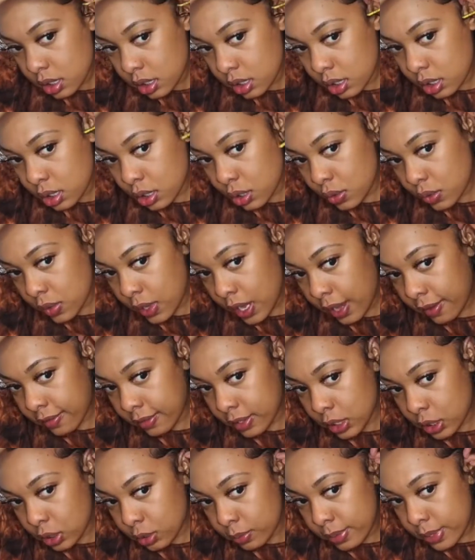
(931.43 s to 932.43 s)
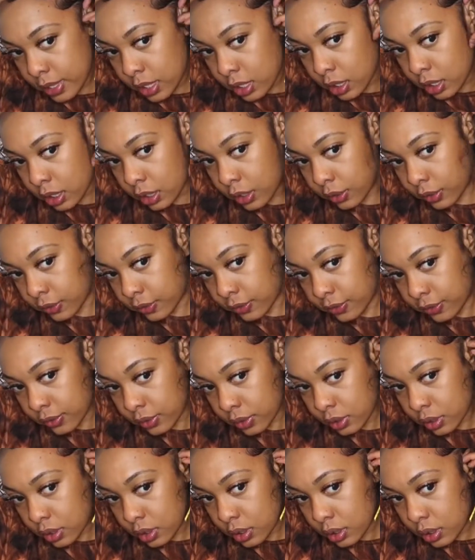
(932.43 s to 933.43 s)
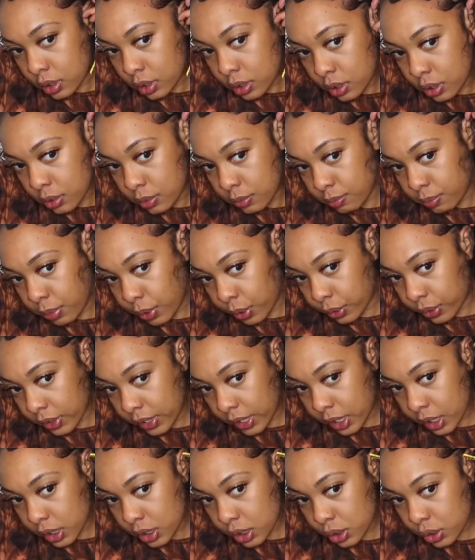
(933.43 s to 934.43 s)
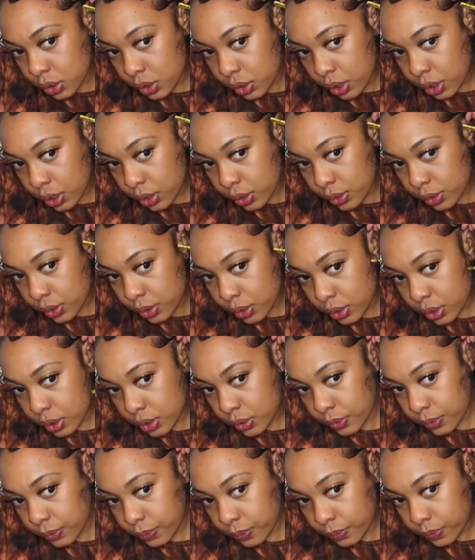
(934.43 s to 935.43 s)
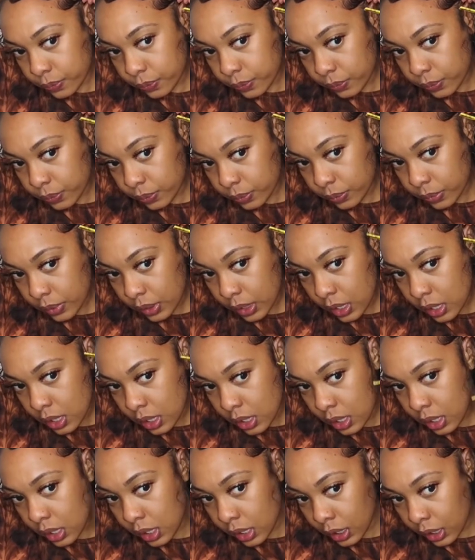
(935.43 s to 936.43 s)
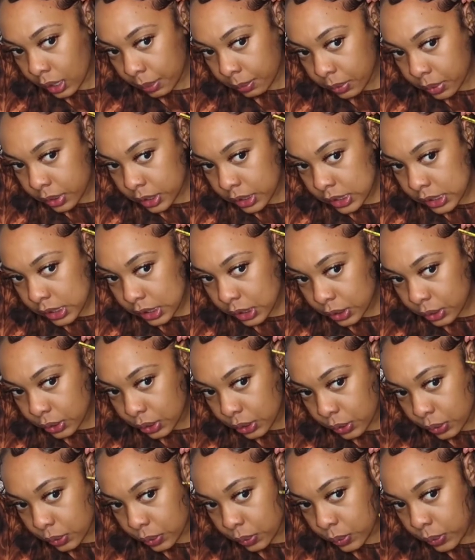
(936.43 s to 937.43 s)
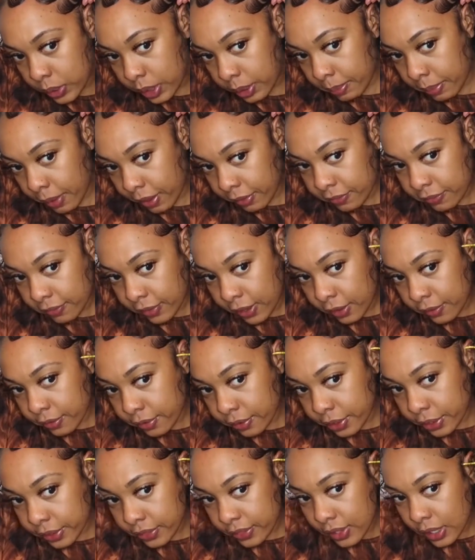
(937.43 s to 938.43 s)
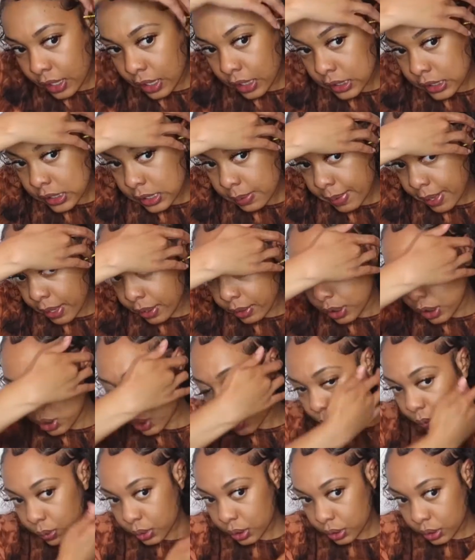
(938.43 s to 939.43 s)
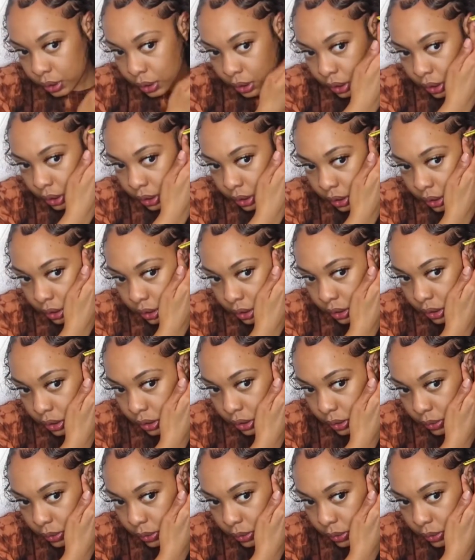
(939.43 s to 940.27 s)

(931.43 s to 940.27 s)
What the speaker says: to have a little bit of both edge controls. And I'm going to tell you what my favorite things about each one is.